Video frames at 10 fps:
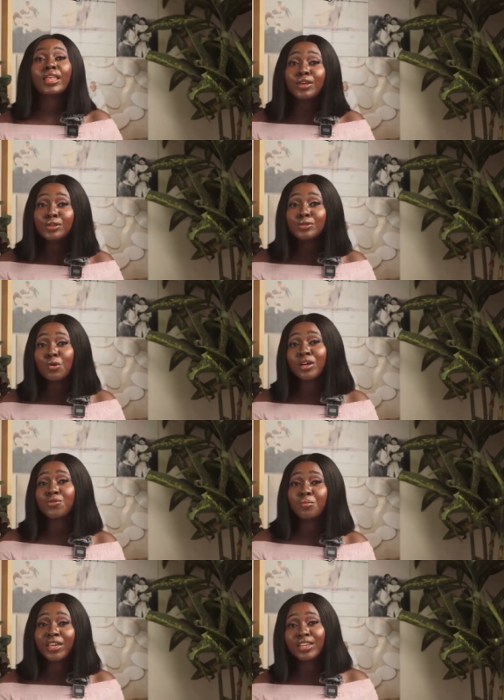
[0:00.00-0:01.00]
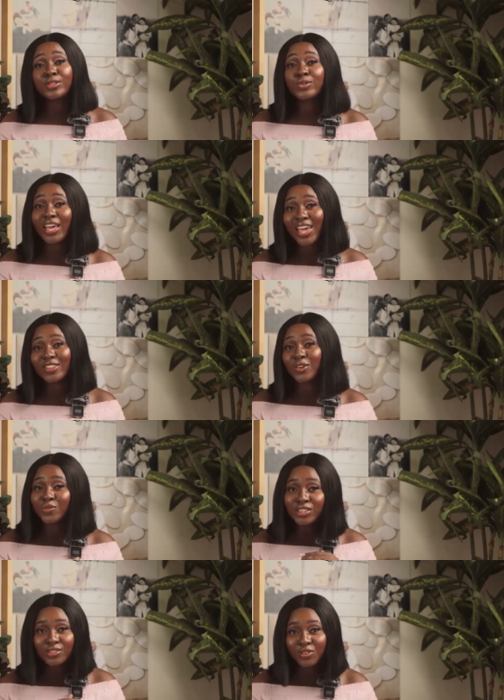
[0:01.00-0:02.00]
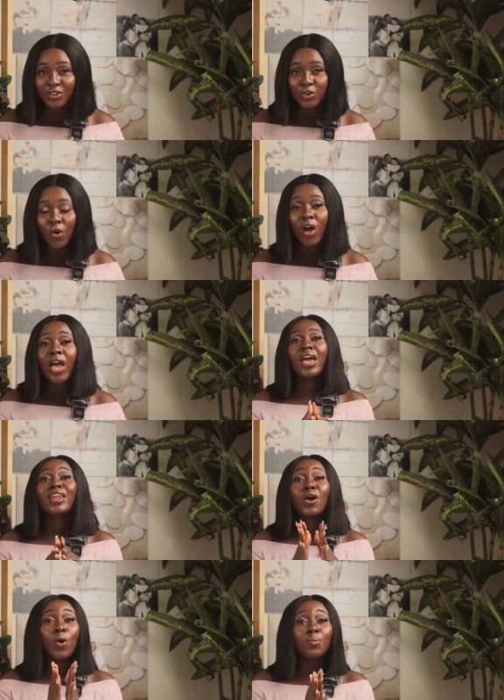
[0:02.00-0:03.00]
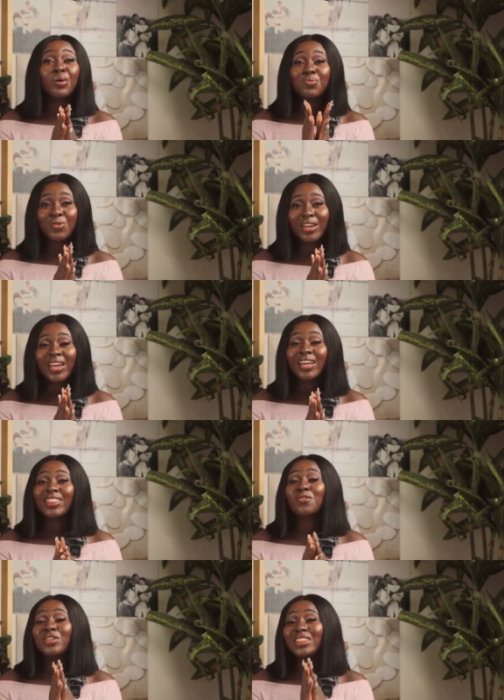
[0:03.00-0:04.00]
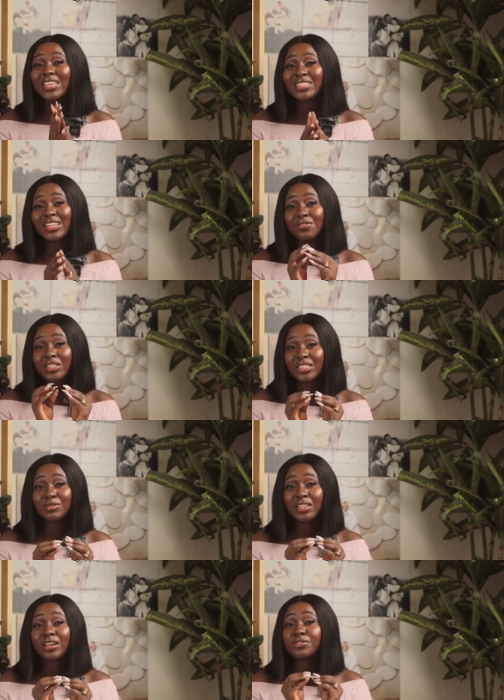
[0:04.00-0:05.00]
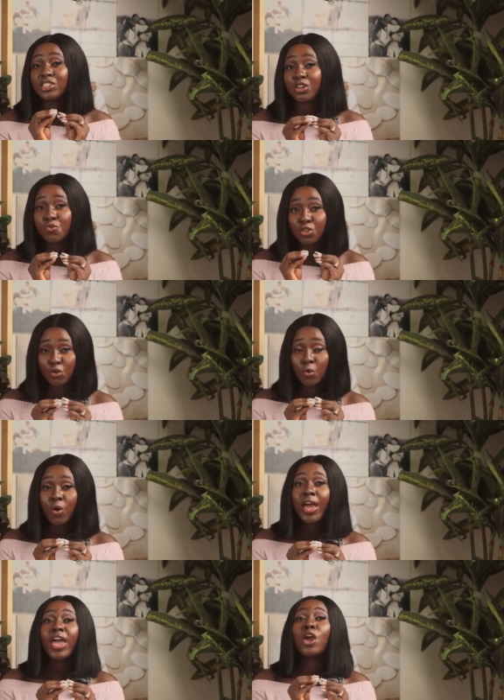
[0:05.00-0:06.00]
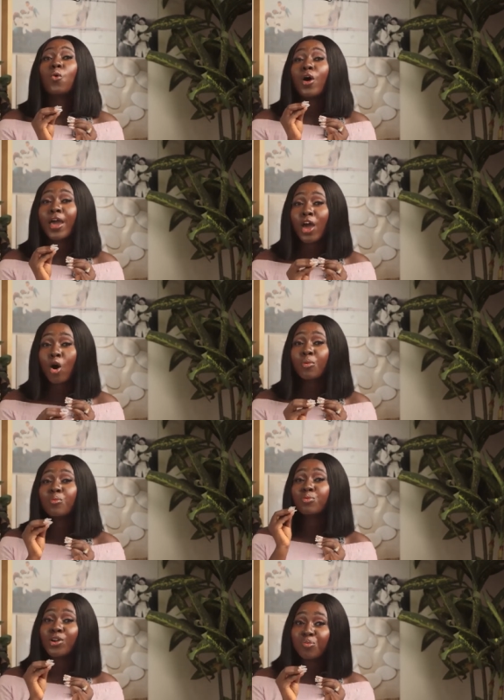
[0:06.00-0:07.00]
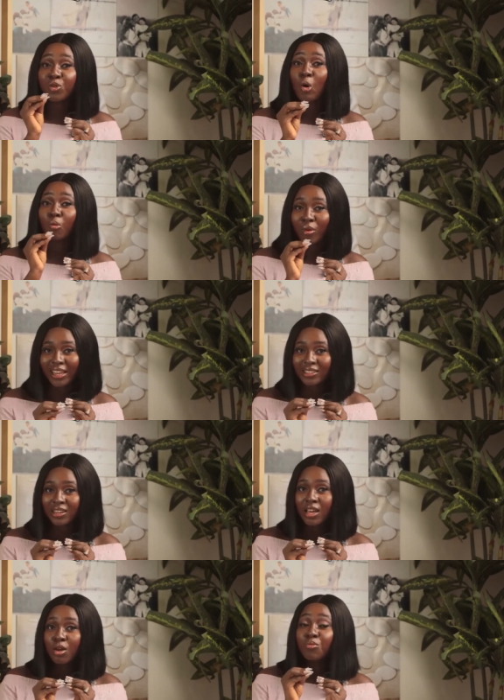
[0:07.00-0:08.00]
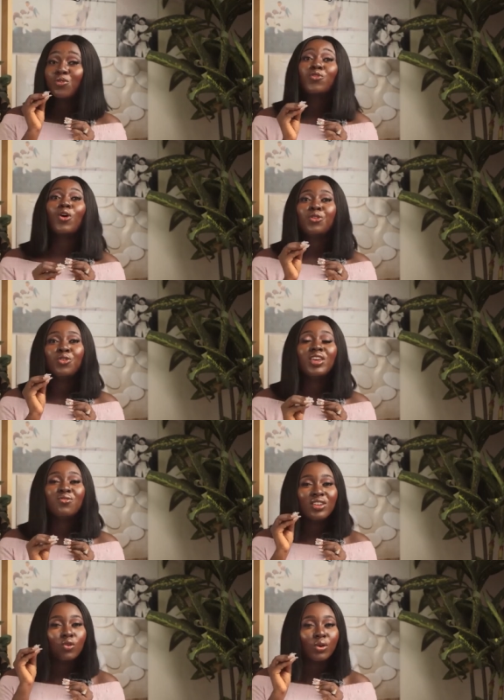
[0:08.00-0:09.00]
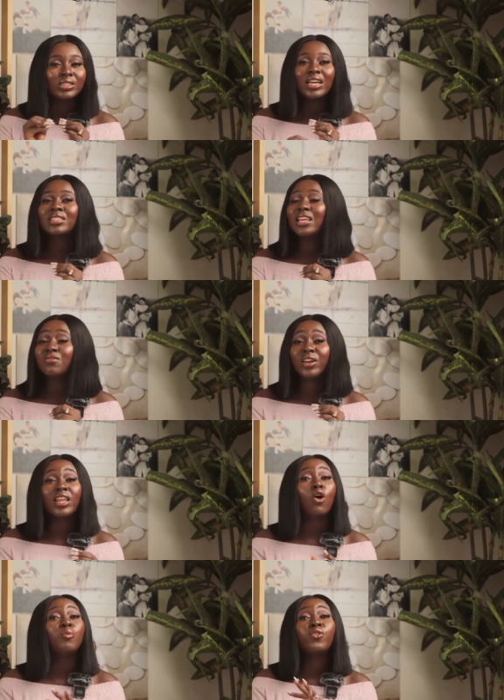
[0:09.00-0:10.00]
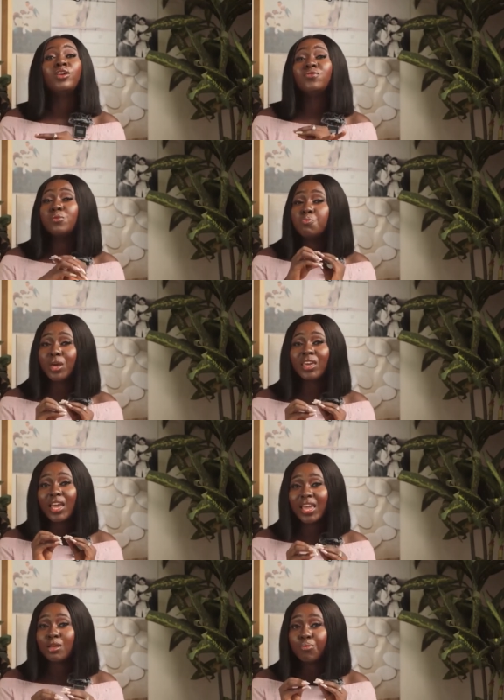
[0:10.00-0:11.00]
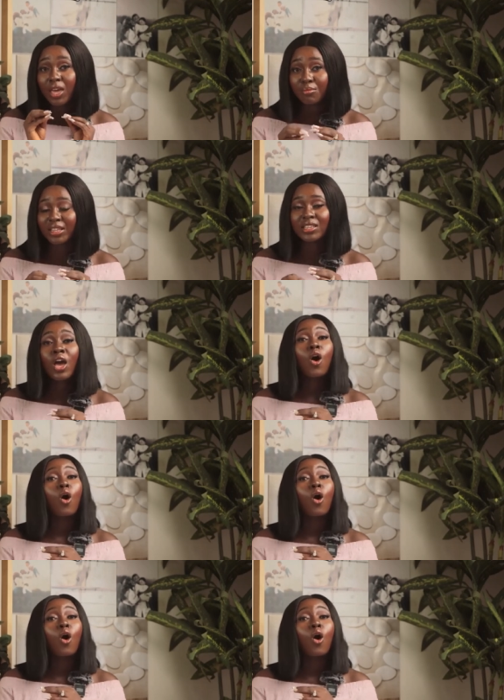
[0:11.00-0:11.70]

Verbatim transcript: Thank you so much for making it to the end of this video. And I hope and pray that with these 11 tips that I've shared with you, it will help prep your mind before you even contact any vendor or before you even make any payments